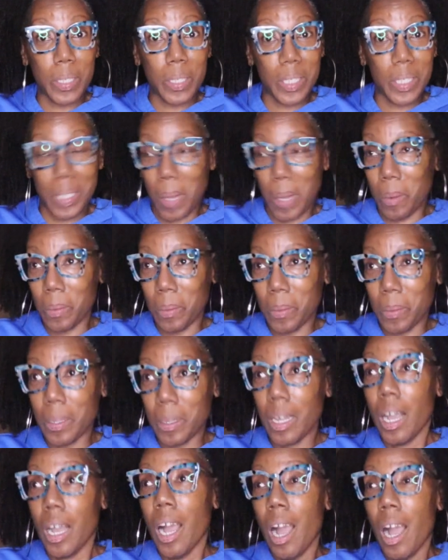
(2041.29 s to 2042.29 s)
So,
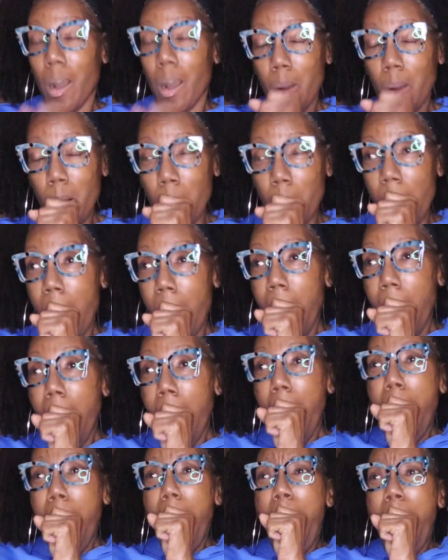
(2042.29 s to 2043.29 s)
ooh,
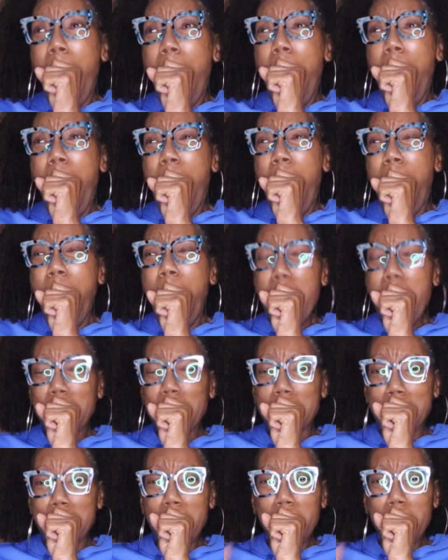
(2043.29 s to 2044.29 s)
oh,
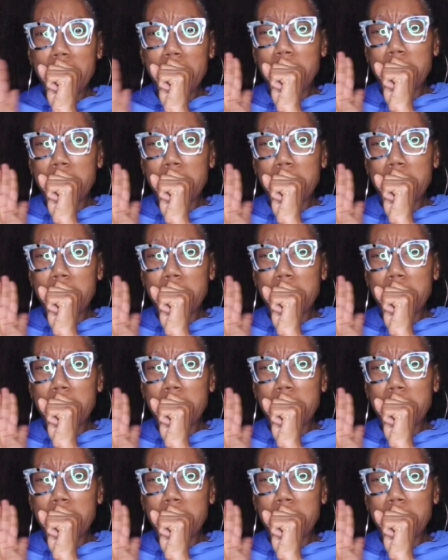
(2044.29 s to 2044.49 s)
excuse